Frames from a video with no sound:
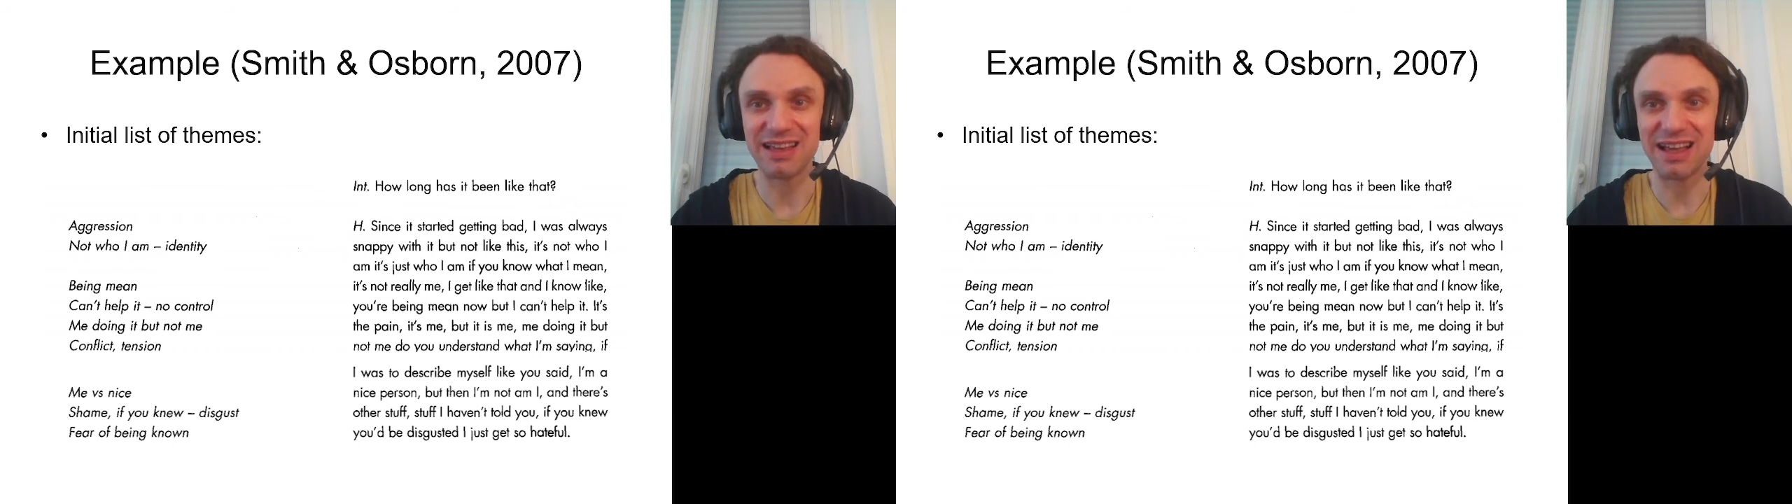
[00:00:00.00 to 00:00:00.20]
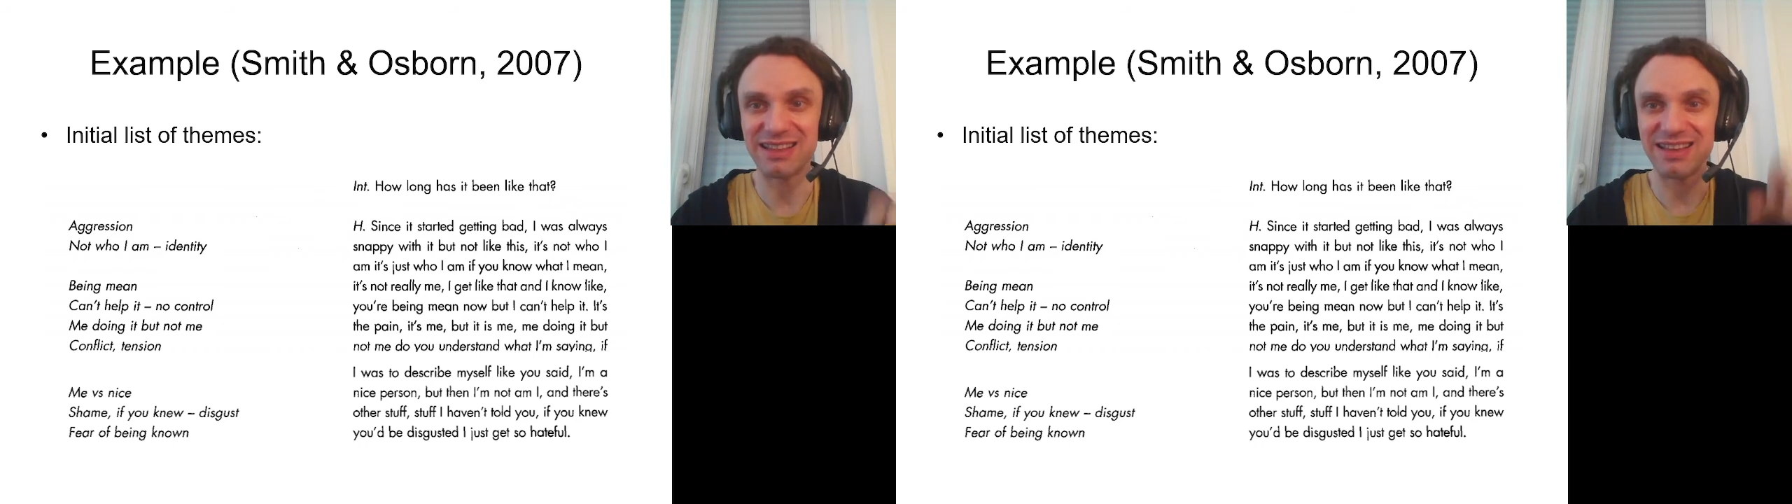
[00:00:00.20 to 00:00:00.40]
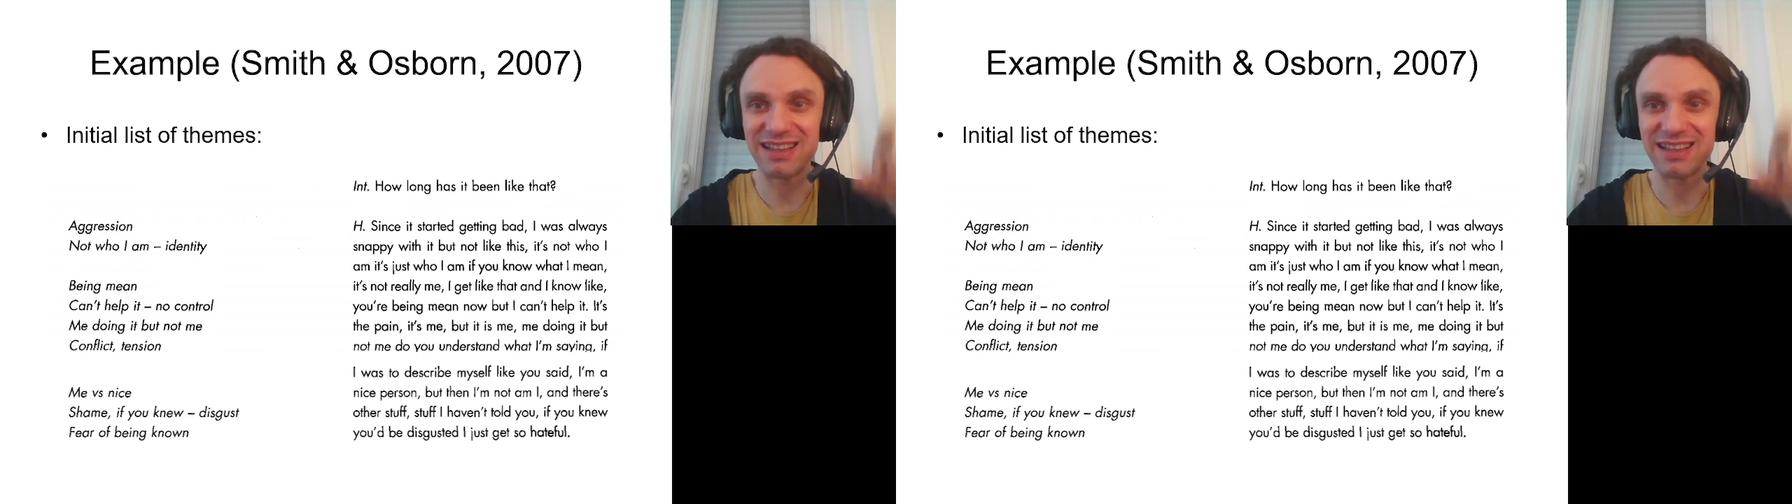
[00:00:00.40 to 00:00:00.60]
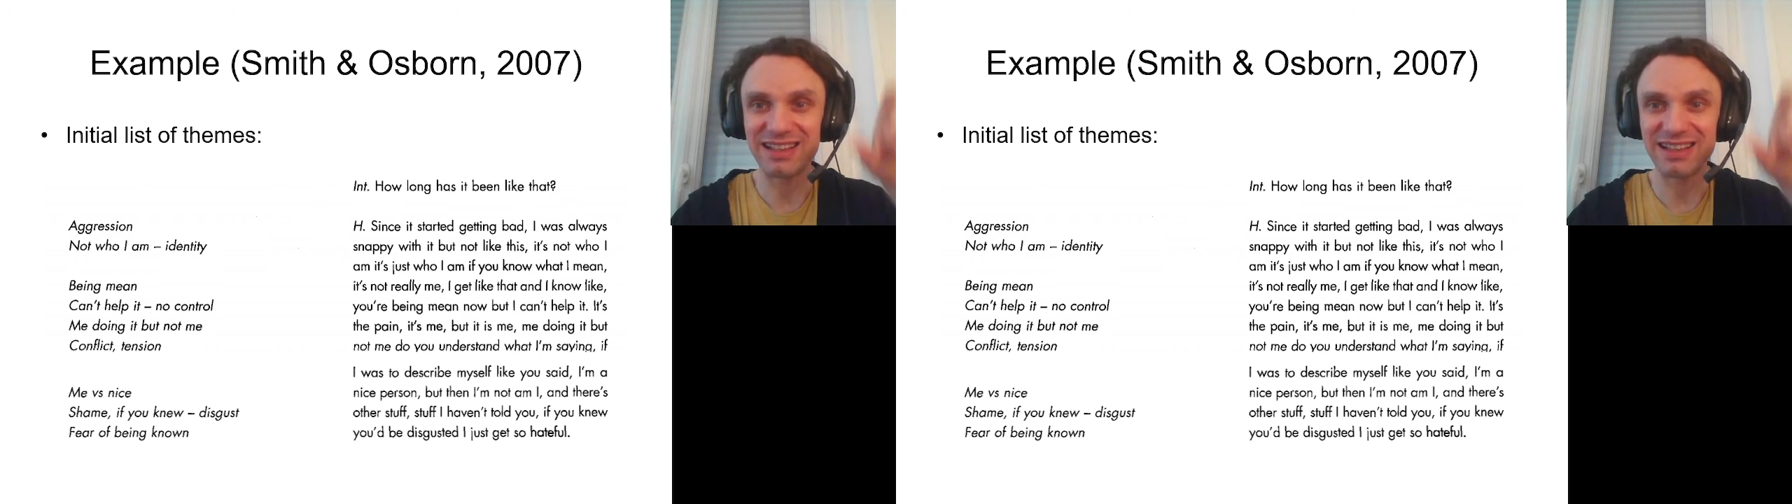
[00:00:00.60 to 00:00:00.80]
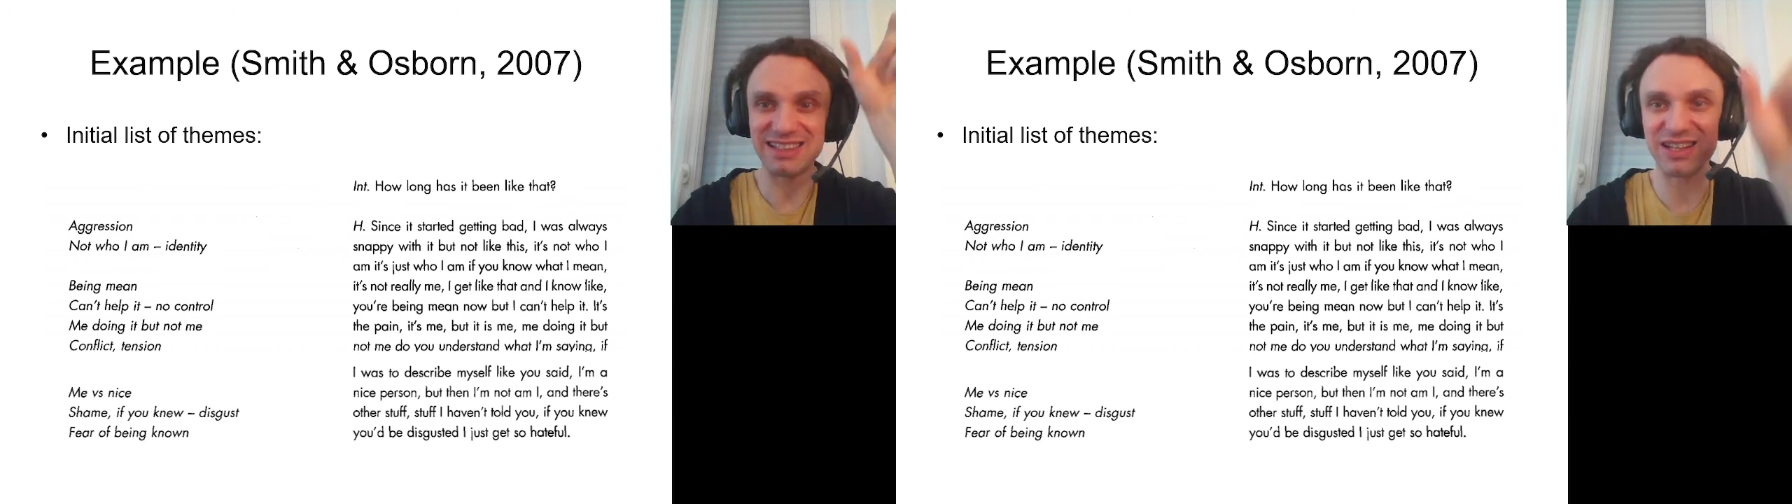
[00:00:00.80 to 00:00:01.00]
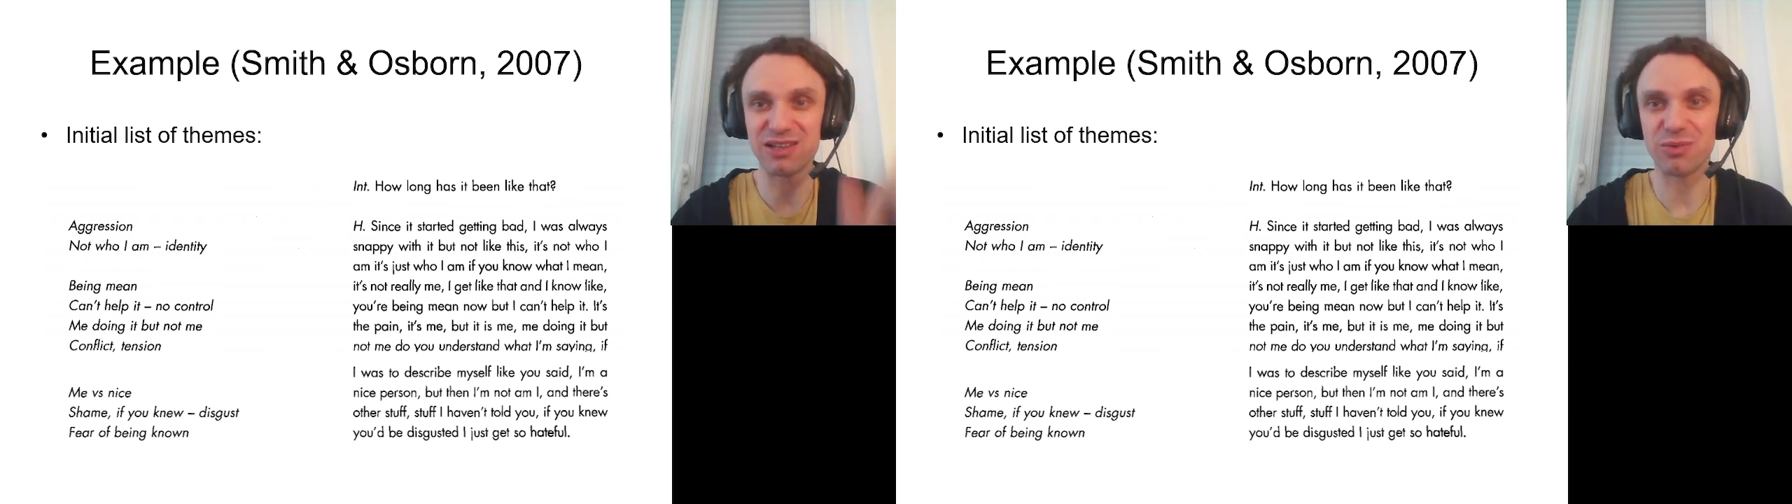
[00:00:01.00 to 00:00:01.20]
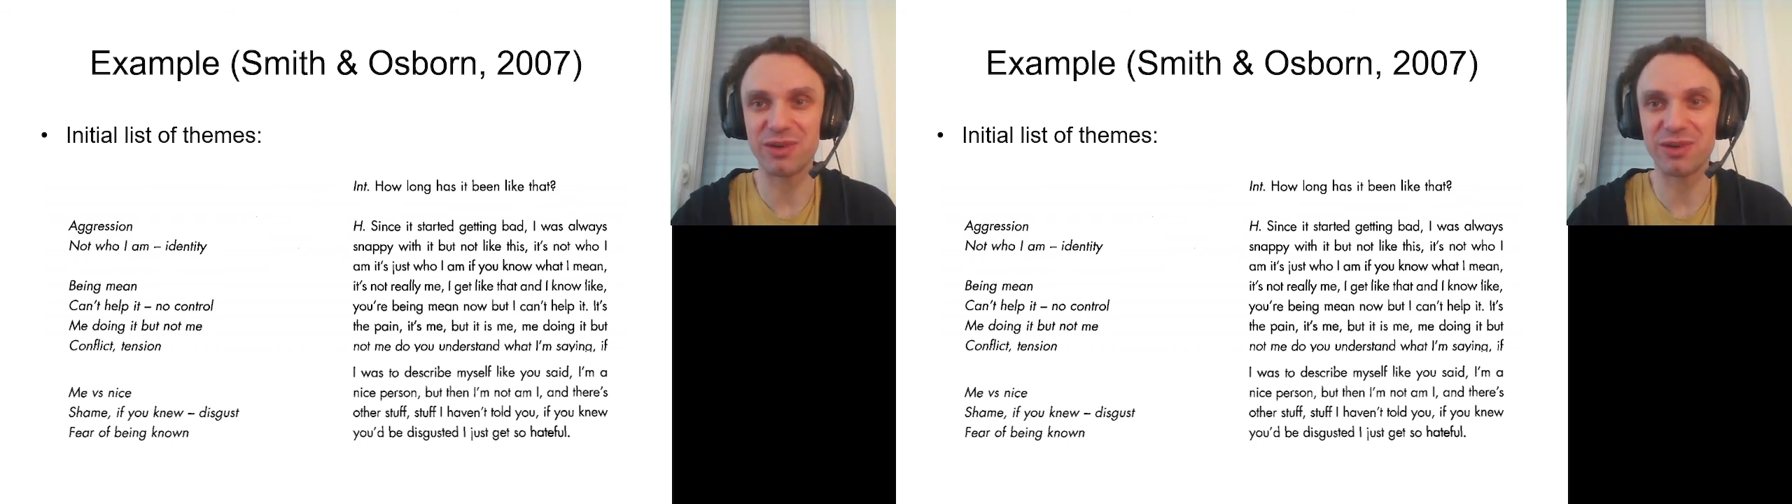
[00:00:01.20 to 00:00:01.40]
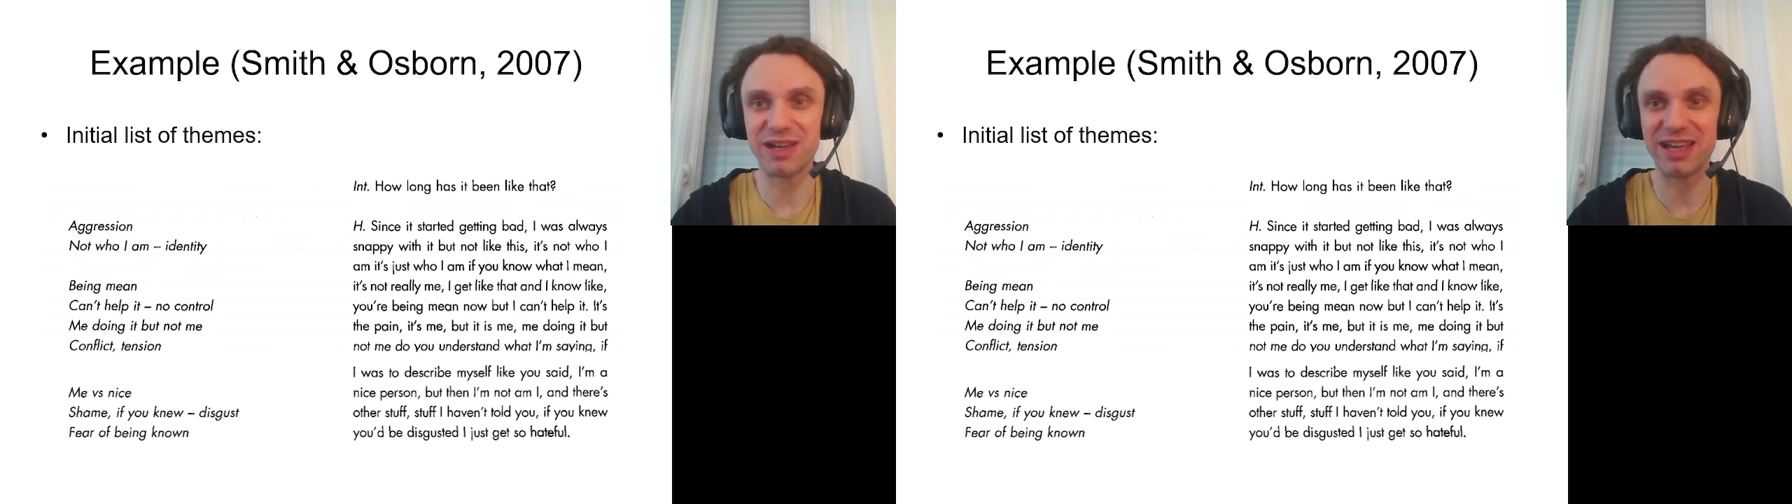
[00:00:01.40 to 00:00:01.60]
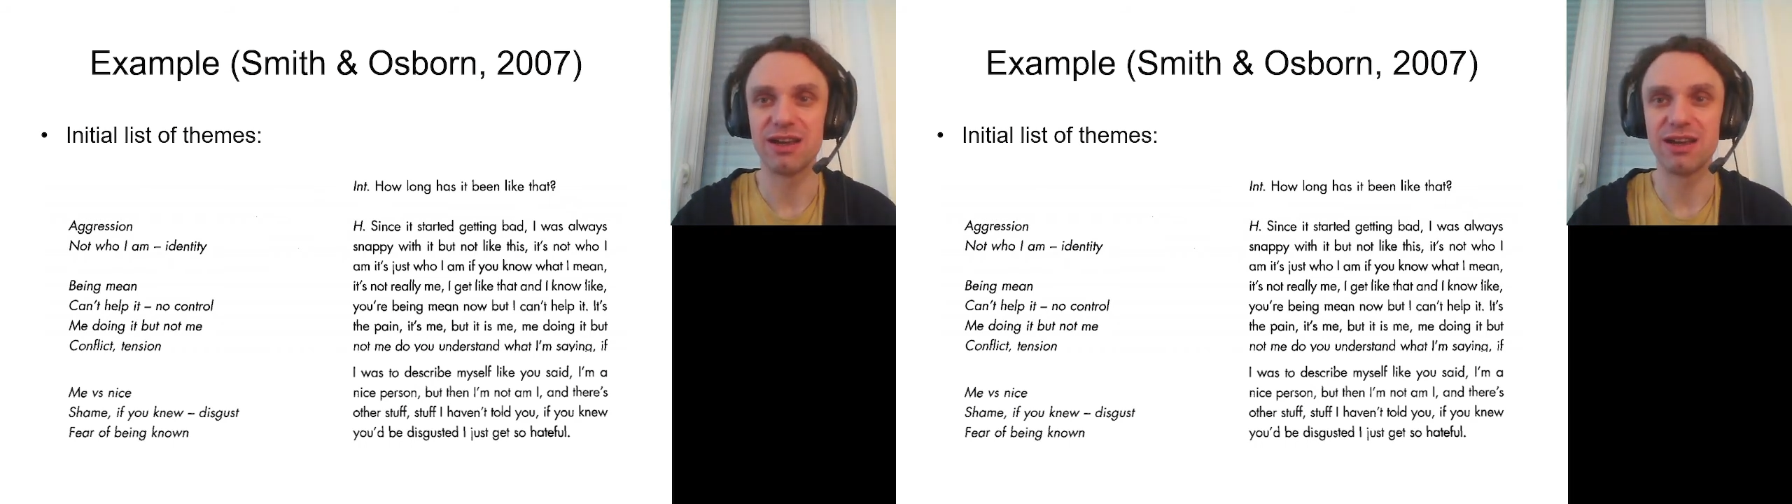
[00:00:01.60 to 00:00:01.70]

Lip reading: and then see straight away